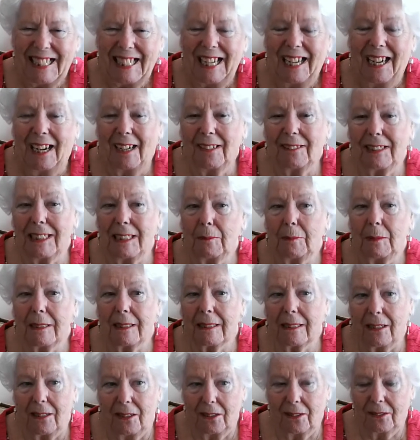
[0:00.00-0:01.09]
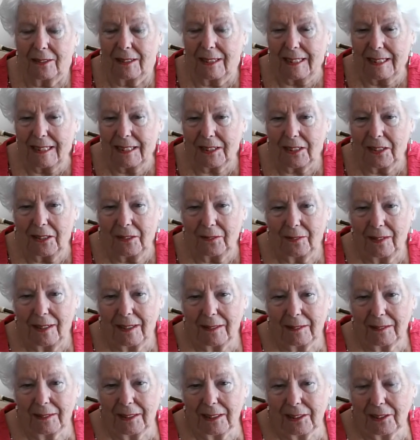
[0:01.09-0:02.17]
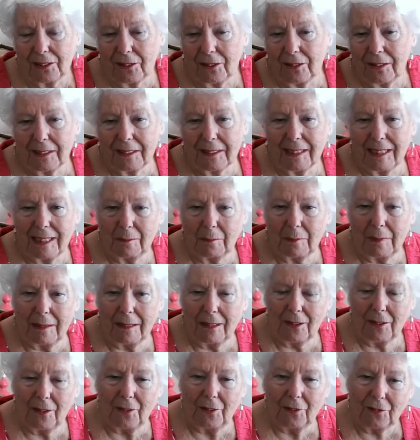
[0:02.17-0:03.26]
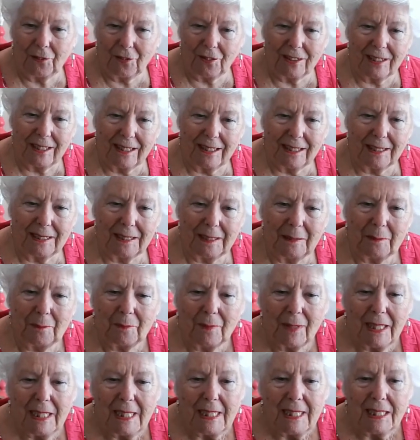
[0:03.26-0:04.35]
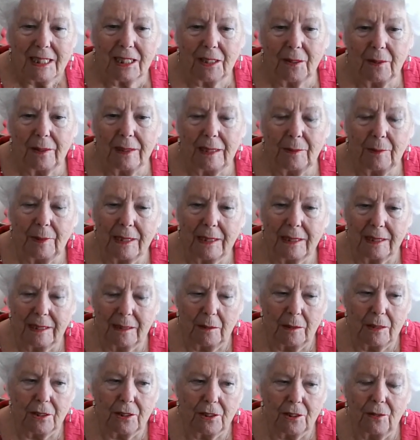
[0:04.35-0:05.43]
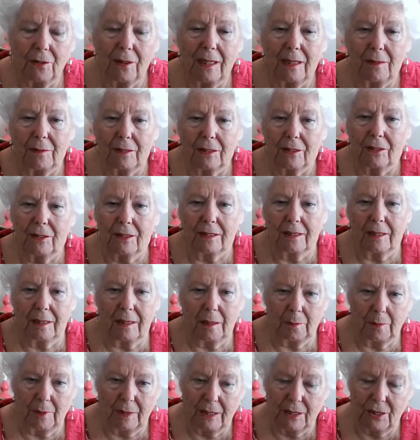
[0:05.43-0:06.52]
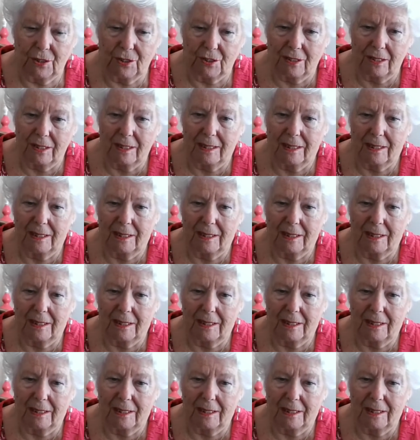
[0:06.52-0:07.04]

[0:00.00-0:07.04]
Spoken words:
I did a bit of gardening, so that's going to keep me earth today. So anyway, dears, do have a good celebration.